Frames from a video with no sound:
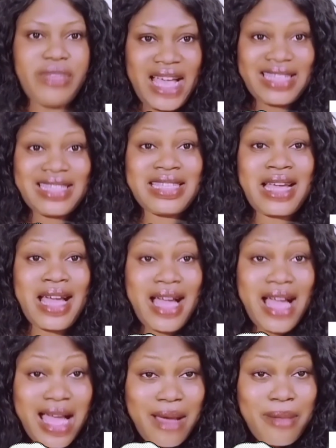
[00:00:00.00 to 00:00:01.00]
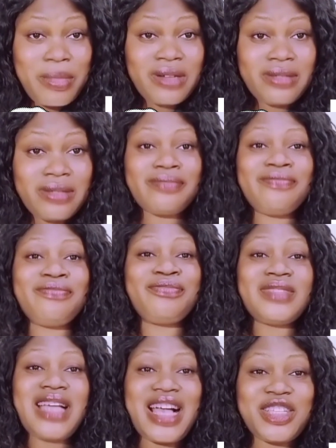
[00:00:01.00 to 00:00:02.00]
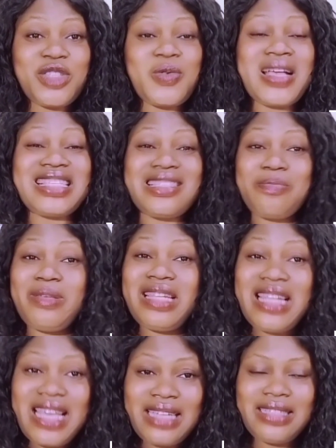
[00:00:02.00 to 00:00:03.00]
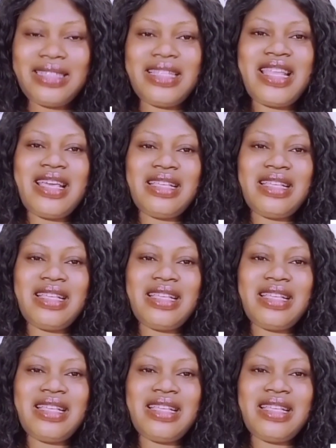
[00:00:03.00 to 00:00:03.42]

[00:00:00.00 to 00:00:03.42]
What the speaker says: as calm as to explain